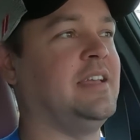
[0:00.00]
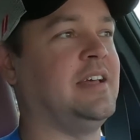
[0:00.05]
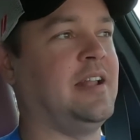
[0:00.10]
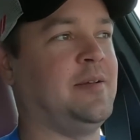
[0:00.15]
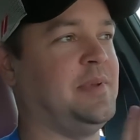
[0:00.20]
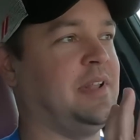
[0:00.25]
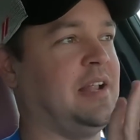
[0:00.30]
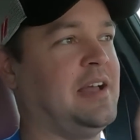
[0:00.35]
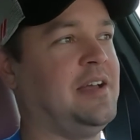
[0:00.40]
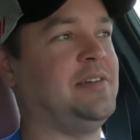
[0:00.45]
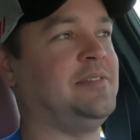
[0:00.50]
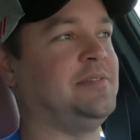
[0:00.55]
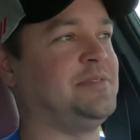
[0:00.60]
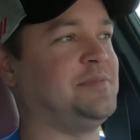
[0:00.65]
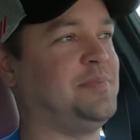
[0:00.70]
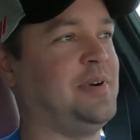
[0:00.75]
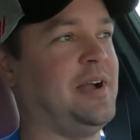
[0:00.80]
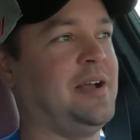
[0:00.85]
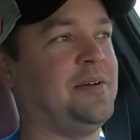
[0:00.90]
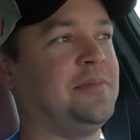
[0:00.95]
And I was
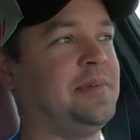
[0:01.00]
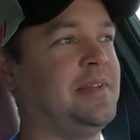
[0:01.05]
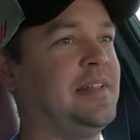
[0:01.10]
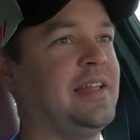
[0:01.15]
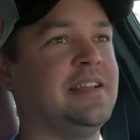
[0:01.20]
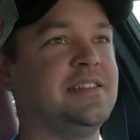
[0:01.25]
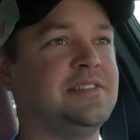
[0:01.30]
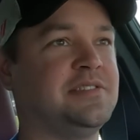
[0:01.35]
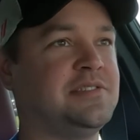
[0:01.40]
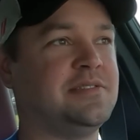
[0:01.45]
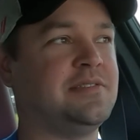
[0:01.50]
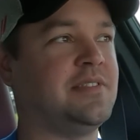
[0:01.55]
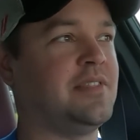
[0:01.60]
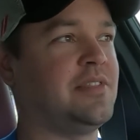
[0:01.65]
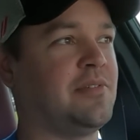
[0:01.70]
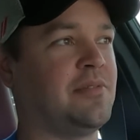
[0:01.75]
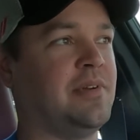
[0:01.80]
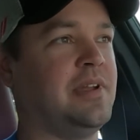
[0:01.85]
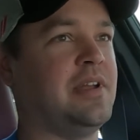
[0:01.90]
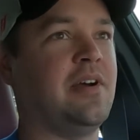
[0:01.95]
probably like
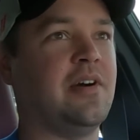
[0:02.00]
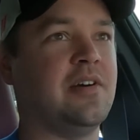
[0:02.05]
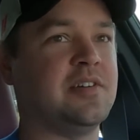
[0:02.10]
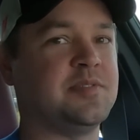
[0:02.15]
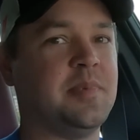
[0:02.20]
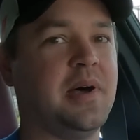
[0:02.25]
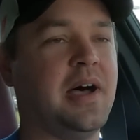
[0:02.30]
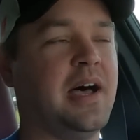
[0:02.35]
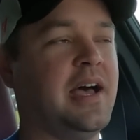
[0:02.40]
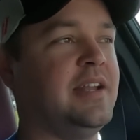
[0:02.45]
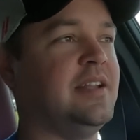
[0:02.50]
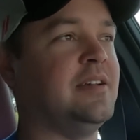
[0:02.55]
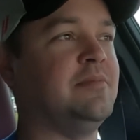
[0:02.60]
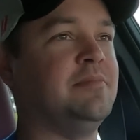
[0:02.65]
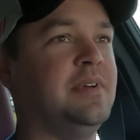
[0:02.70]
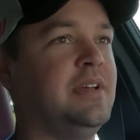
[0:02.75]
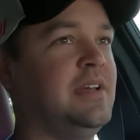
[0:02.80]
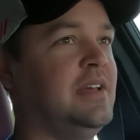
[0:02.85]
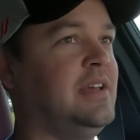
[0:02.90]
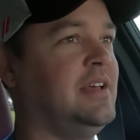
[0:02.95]
3 cars behind
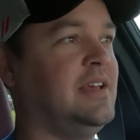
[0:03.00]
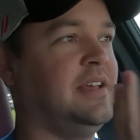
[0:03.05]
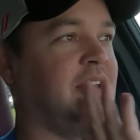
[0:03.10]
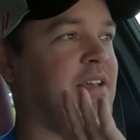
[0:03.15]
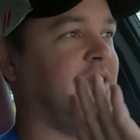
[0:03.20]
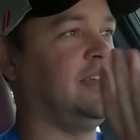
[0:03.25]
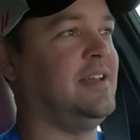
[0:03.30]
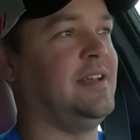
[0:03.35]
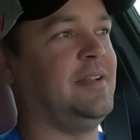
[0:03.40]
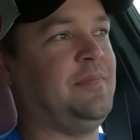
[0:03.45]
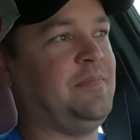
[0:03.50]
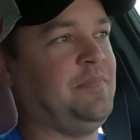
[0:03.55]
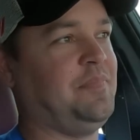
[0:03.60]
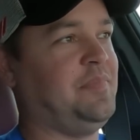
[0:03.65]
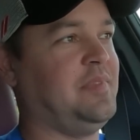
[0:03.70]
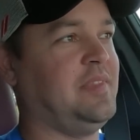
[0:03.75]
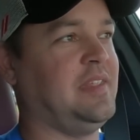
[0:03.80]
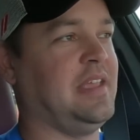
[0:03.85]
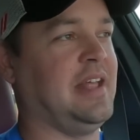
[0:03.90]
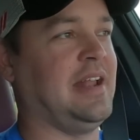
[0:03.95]
him.
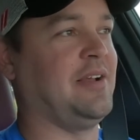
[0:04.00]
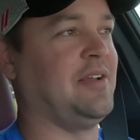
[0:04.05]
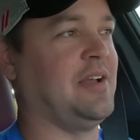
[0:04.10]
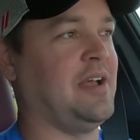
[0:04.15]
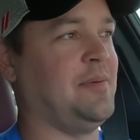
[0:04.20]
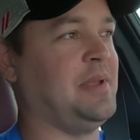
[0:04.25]
And